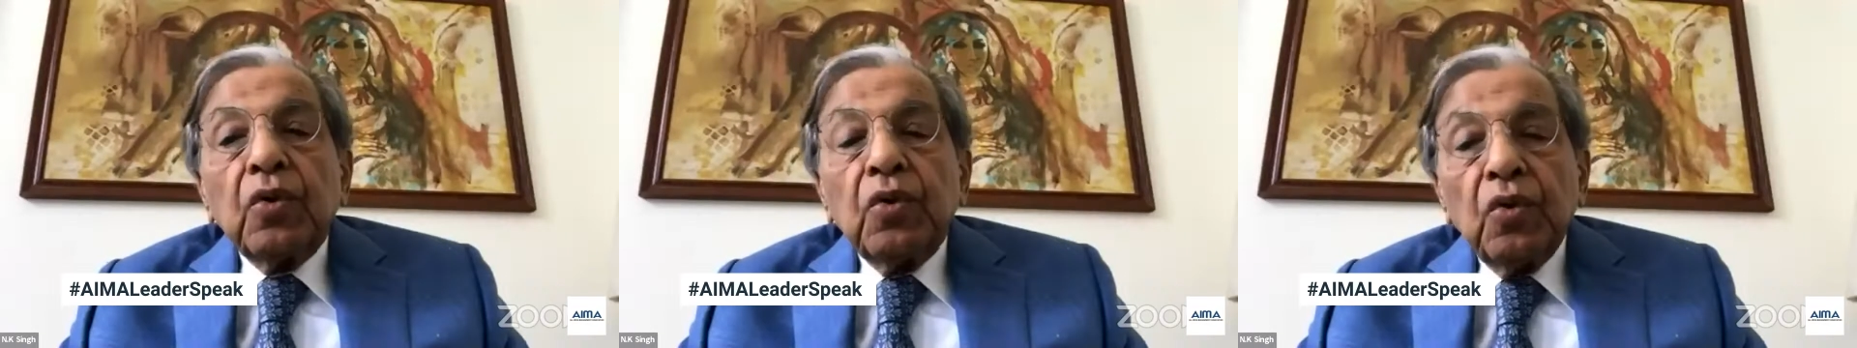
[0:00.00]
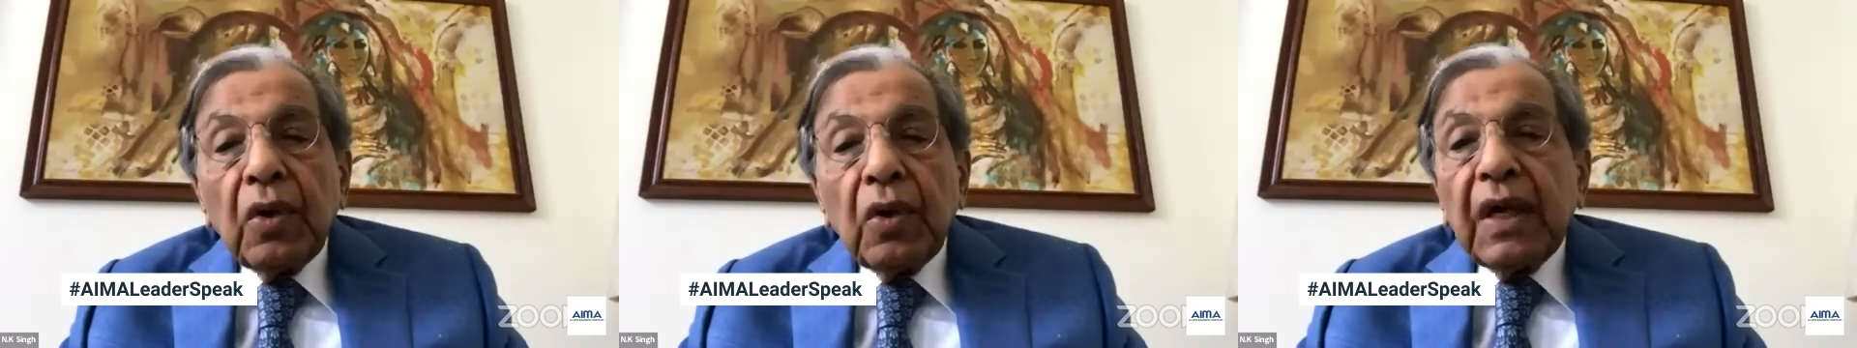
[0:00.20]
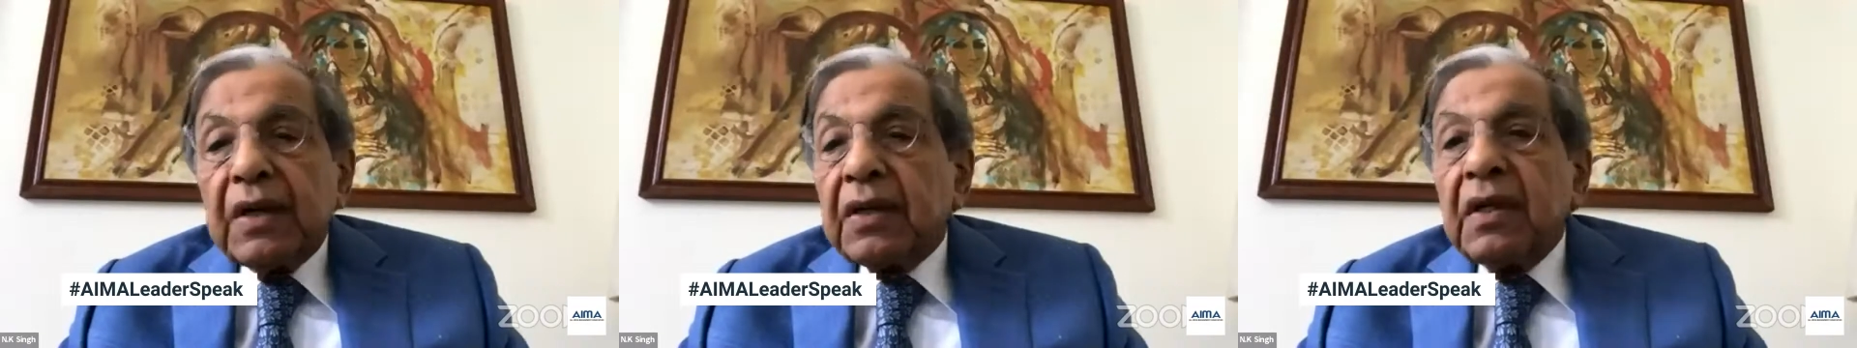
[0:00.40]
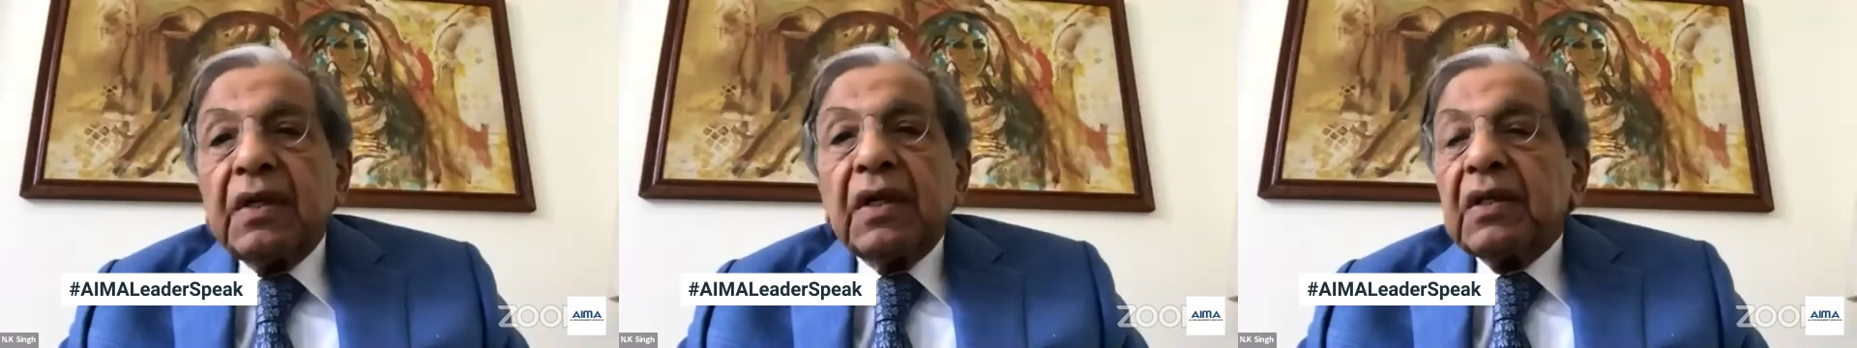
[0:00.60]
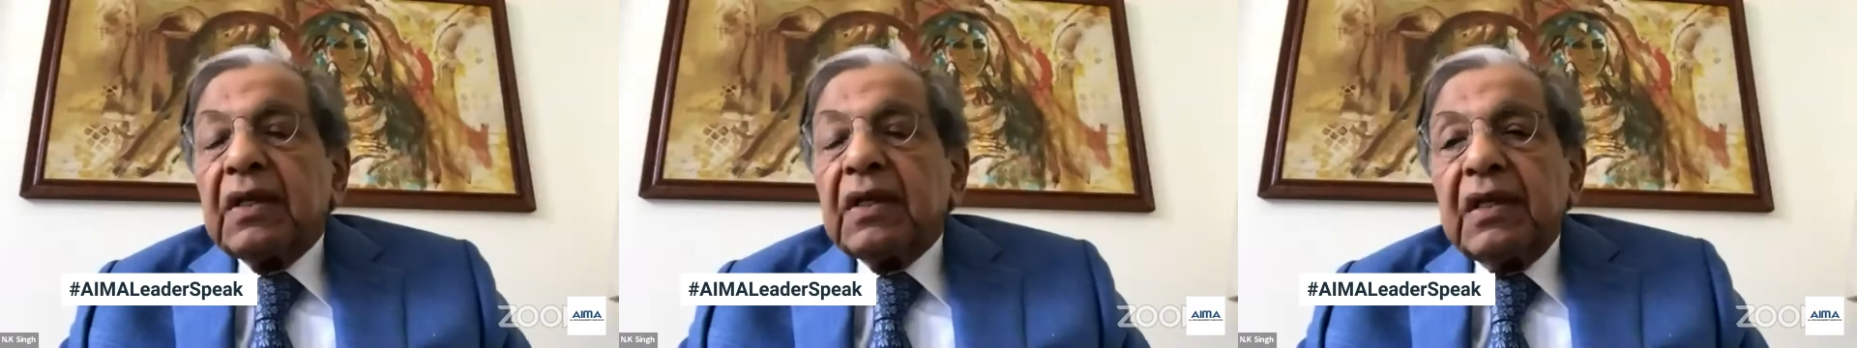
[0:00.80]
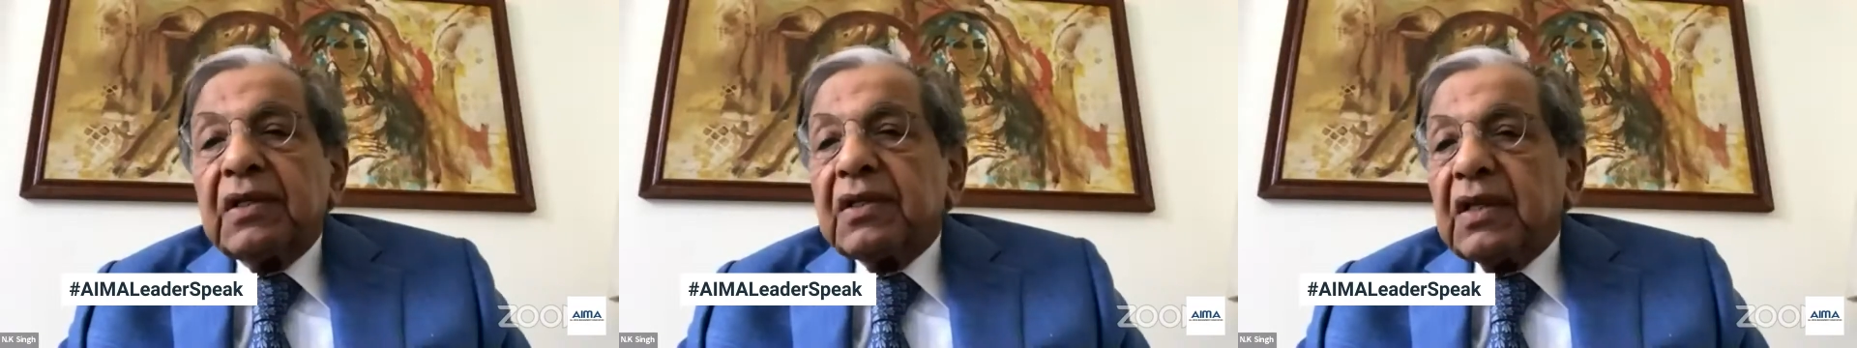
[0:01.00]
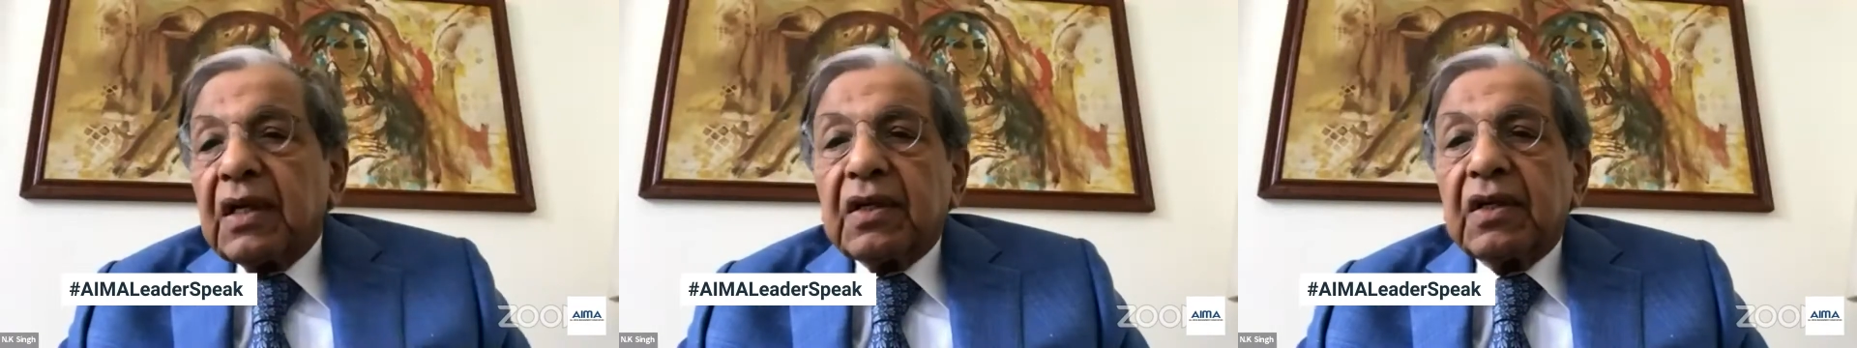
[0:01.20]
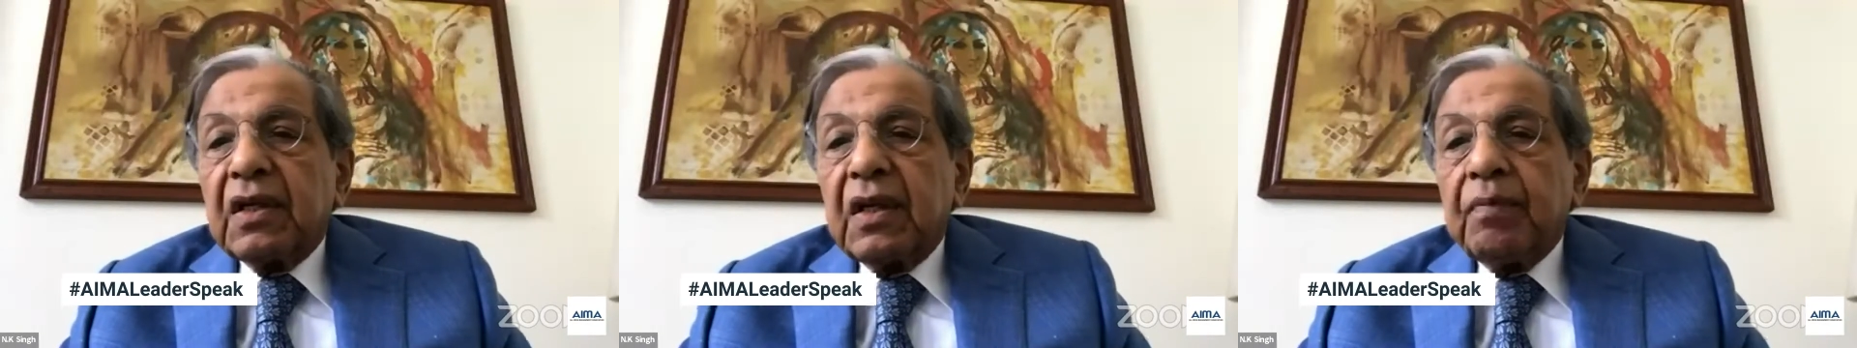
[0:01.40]
look at India's health system
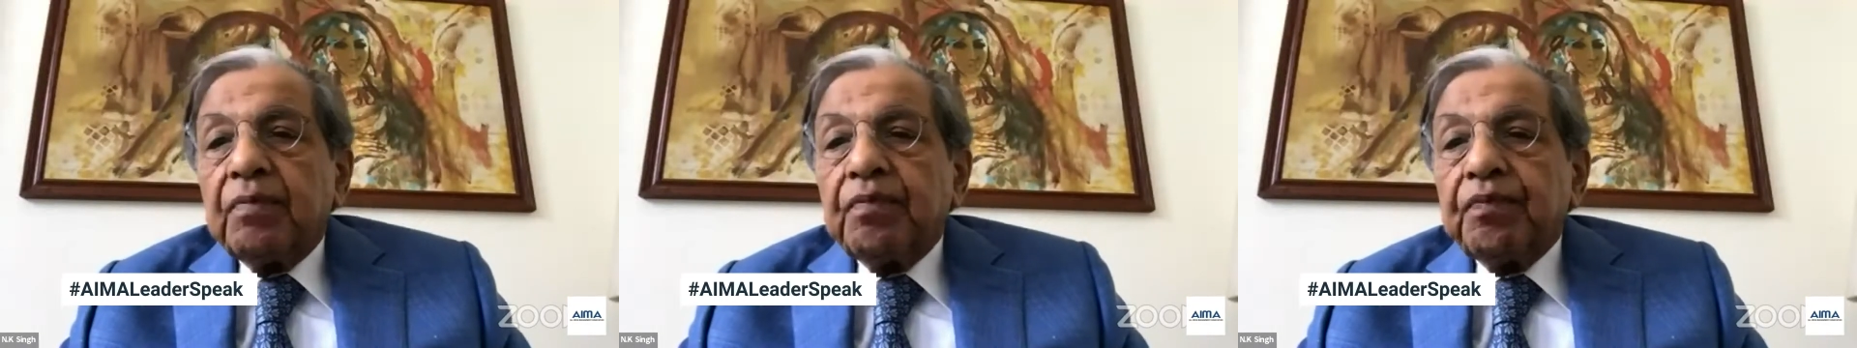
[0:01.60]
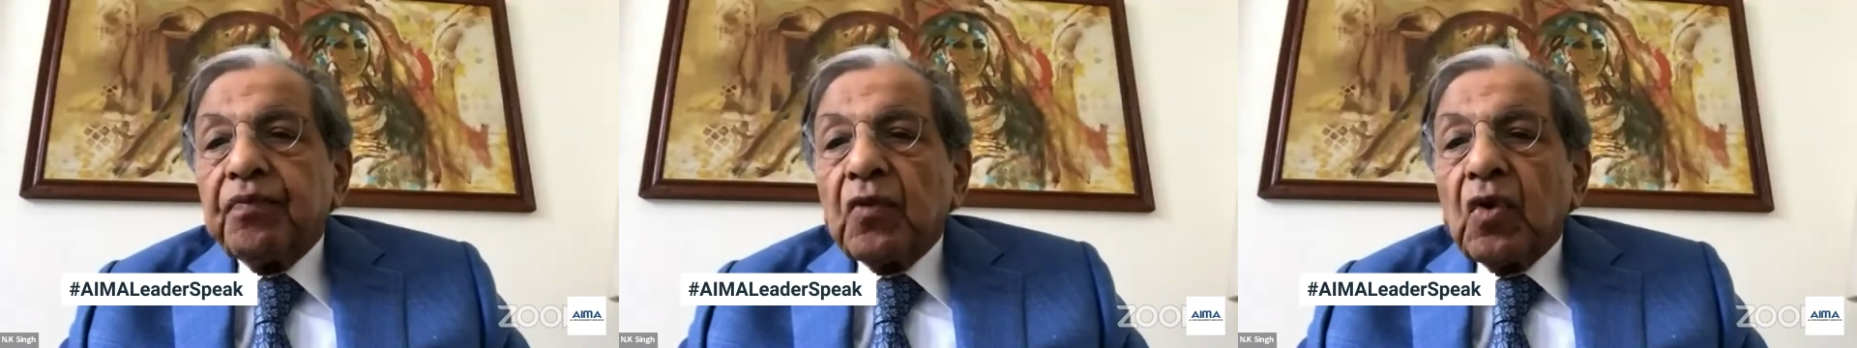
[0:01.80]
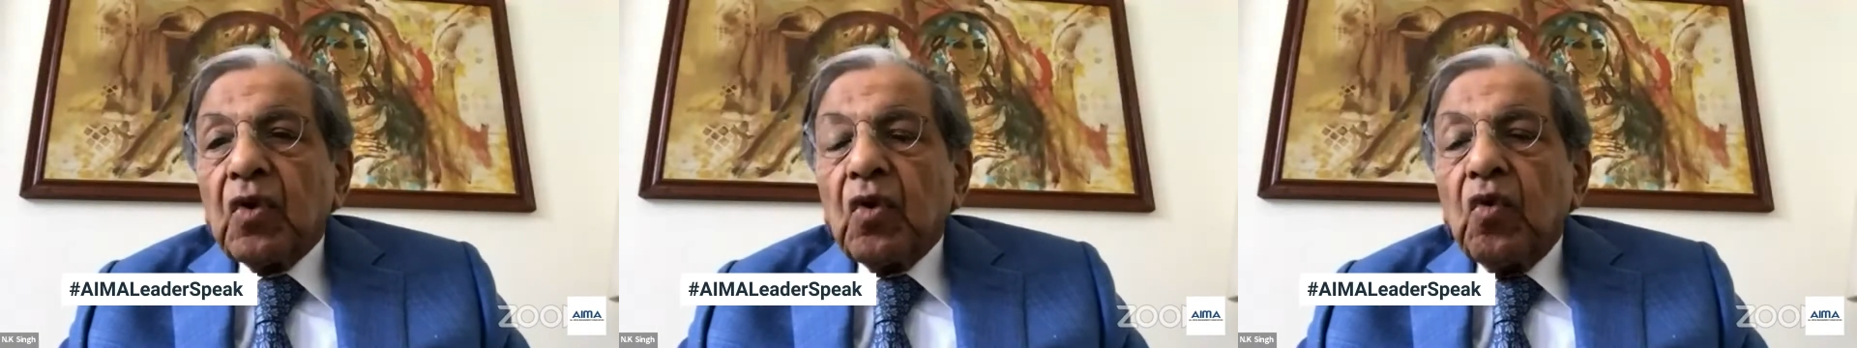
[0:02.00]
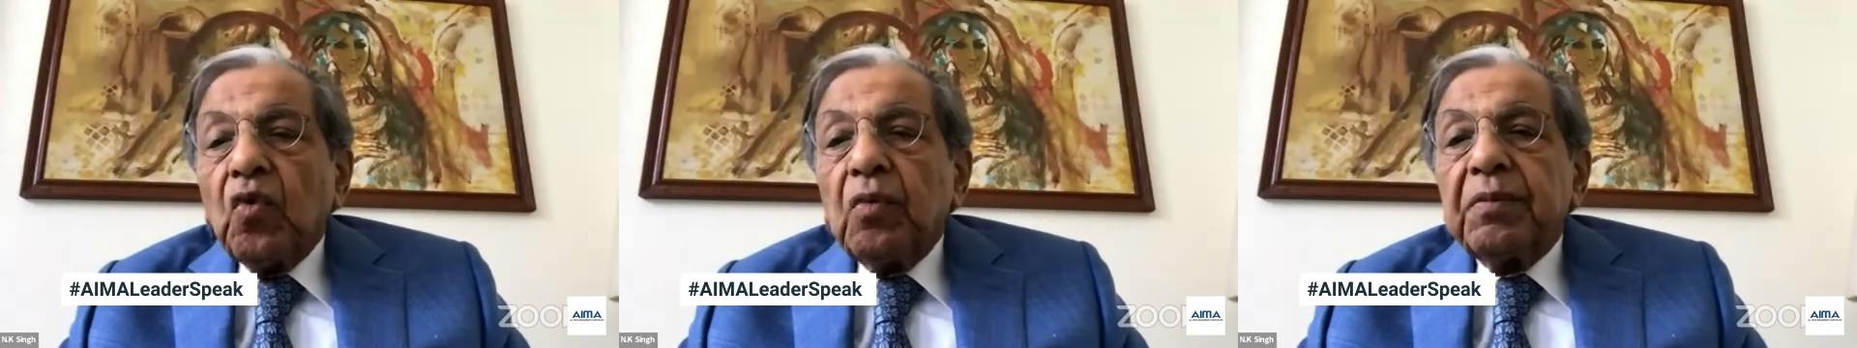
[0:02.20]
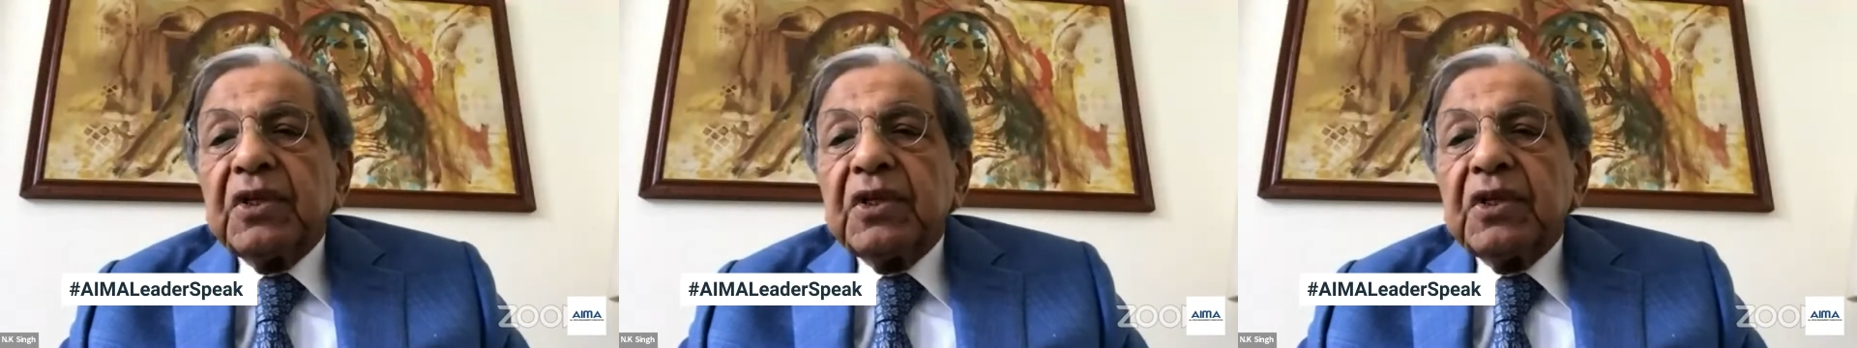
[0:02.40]
would